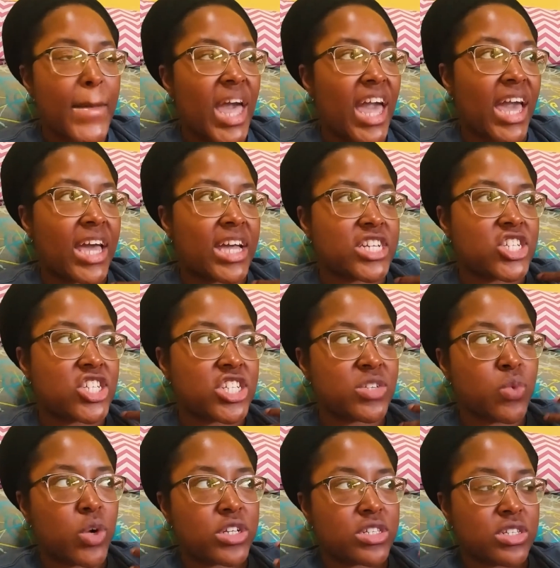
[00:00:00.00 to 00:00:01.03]
and she
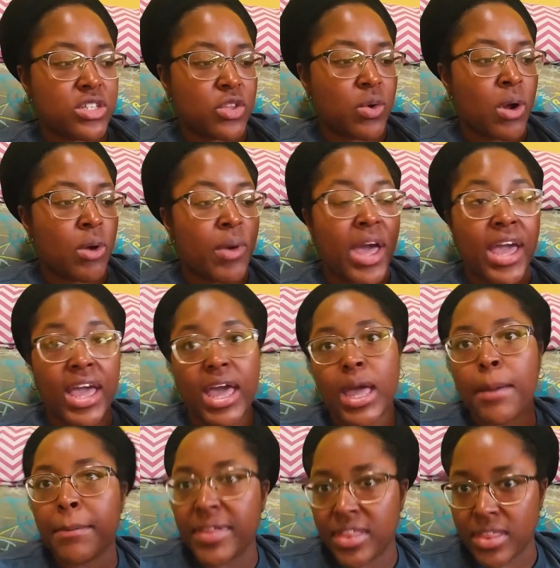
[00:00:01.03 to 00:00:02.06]
wants to throw a
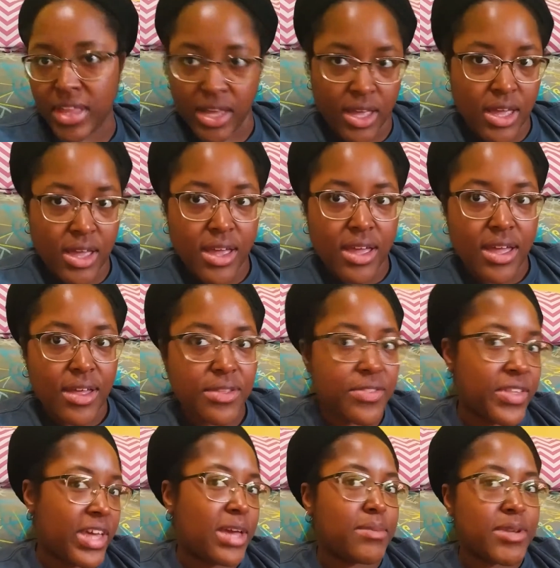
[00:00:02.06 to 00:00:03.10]
empathy
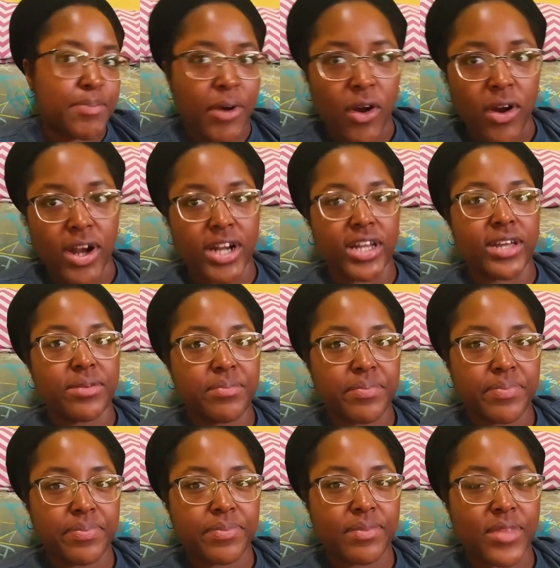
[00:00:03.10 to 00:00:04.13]
themed party.
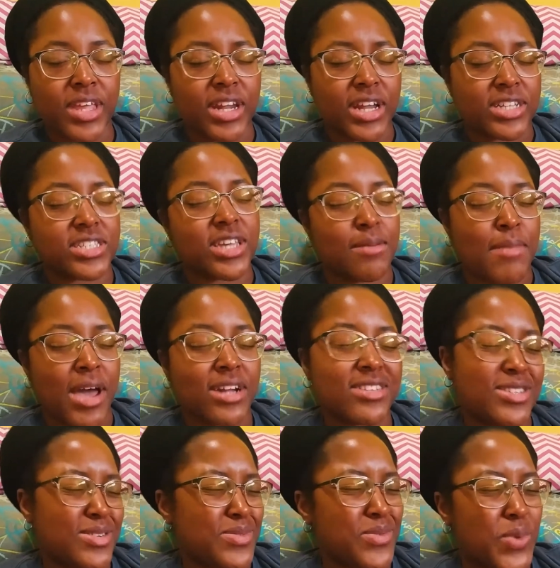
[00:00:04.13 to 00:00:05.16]
And I said,
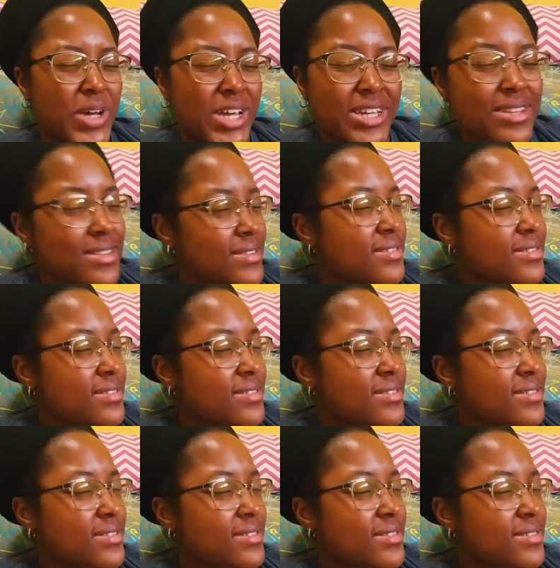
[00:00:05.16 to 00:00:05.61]
Madison, what?